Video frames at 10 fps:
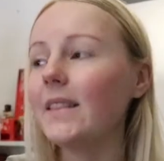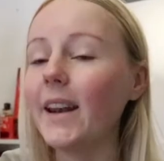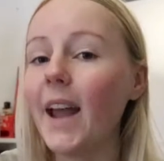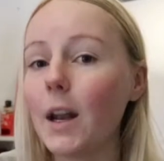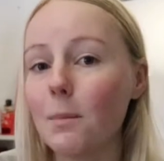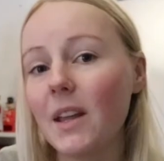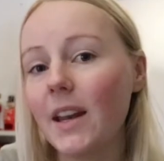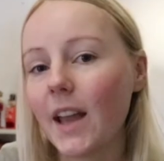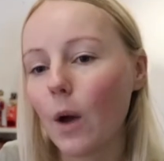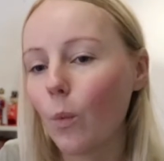Then I had a
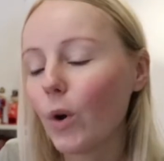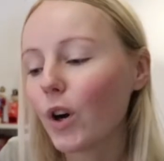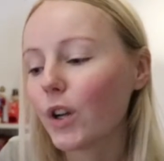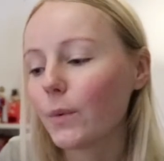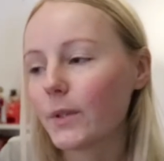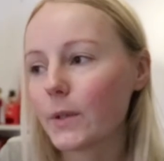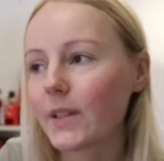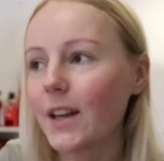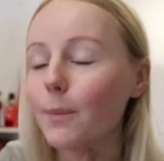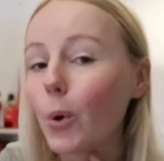meeting at work, which is
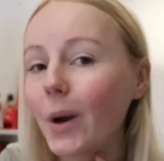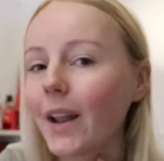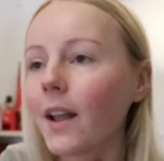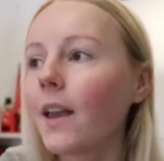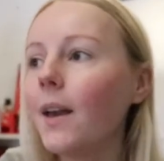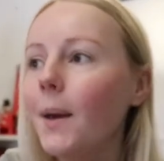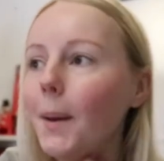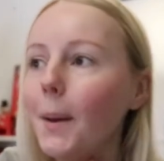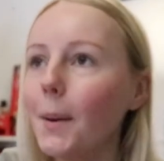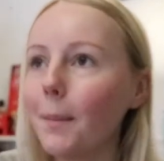kind of boring,
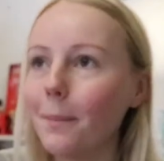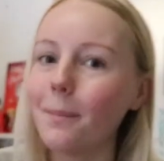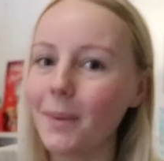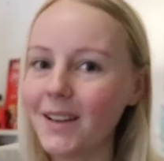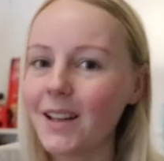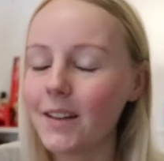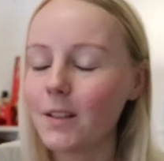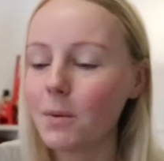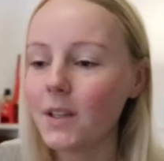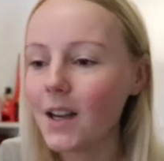but needed to
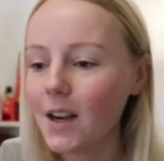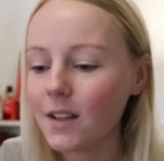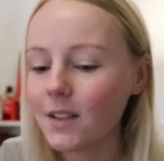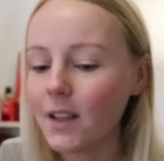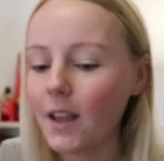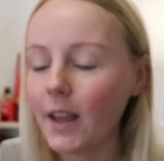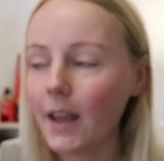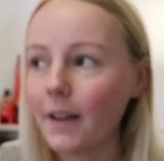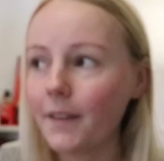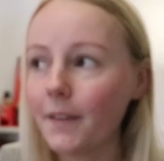be done,
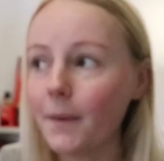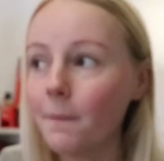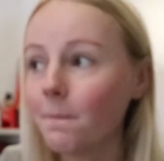and